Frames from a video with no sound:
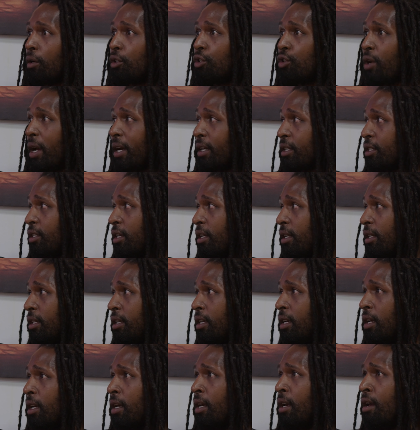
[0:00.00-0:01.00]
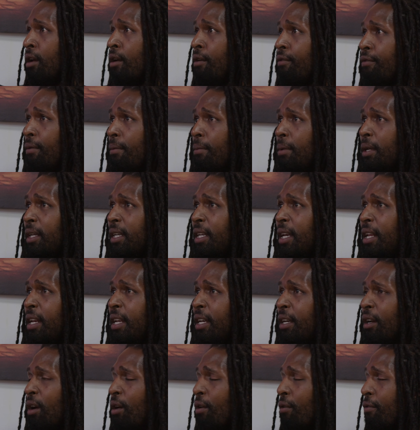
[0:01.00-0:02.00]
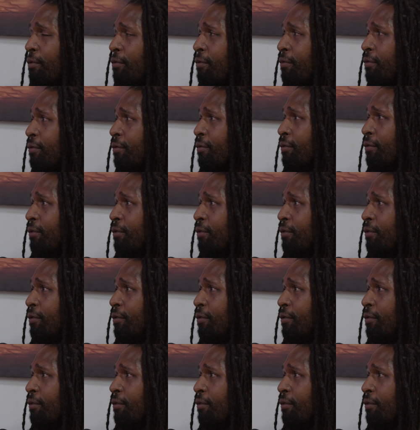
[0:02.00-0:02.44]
lot of traction from the beginning of